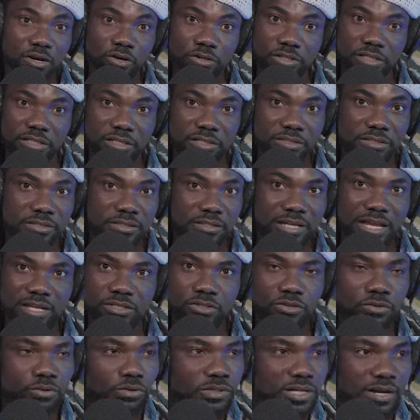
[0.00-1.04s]
audience.
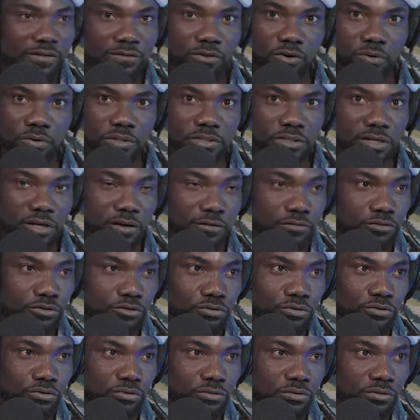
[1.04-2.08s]
That's what I've always loved to
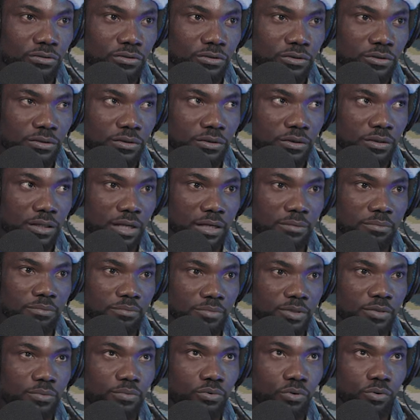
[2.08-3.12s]
do, that
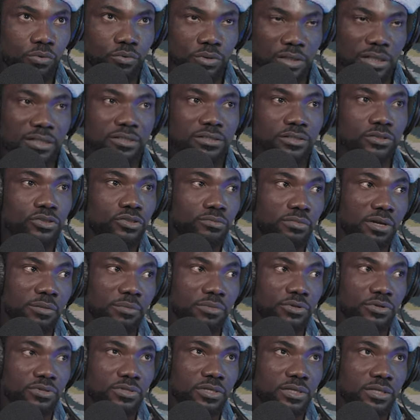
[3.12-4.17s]
people would listen to my
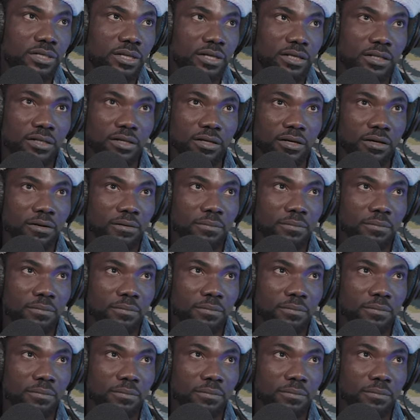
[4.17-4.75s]
music and